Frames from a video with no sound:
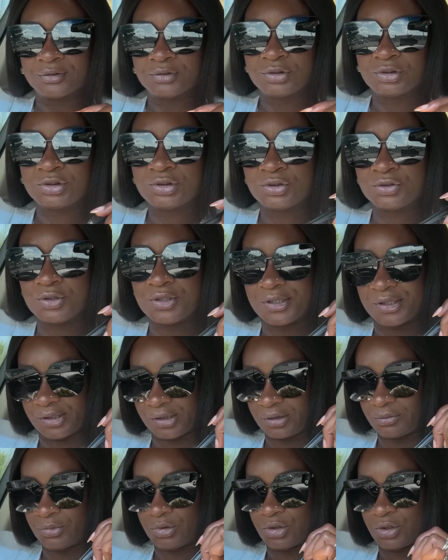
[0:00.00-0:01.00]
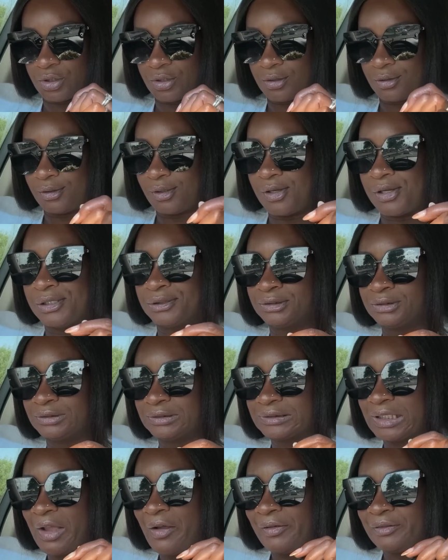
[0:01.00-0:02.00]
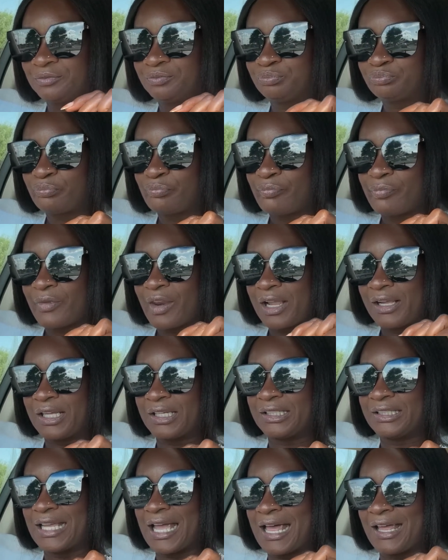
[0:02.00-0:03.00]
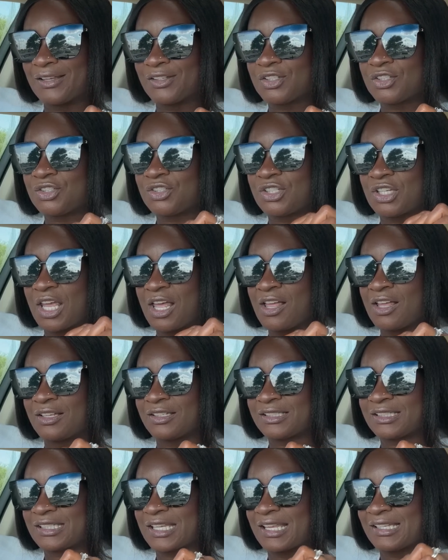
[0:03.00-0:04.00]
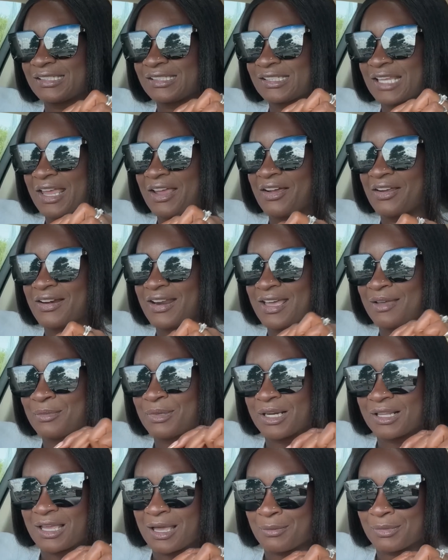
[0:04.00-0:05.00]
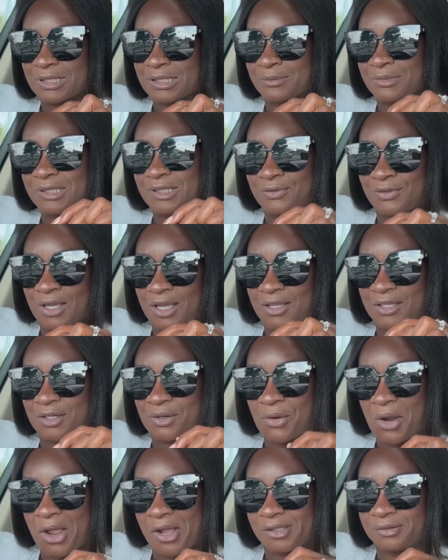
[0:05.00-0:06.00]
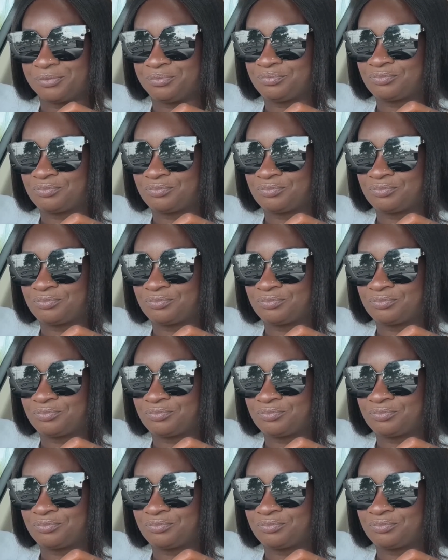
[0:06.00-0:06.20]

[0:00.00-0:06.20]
she do this. Let me show y'all. And y'all tell, tell, say her name in the comments. Let me see if y'all get it right.